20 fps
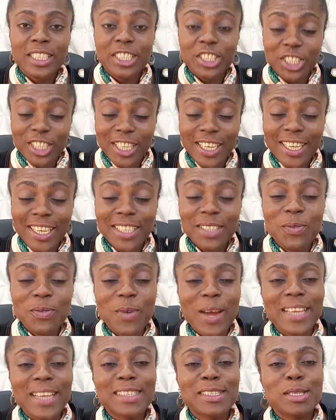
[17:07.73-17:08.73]
Jane
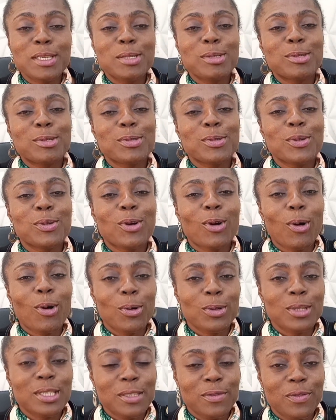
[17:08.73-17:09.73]
went into
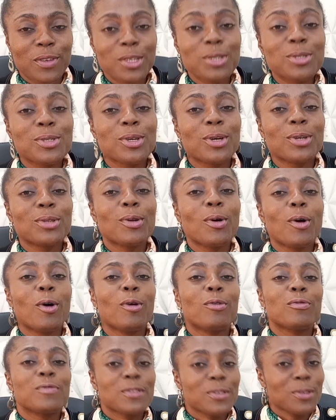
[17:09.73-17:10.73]
cultivation
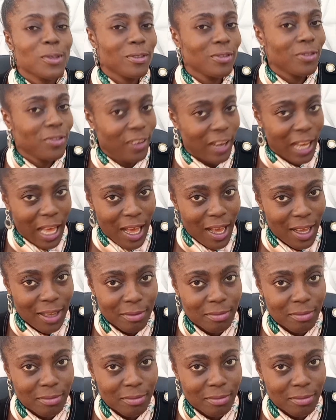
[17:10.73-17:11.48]
of sunflower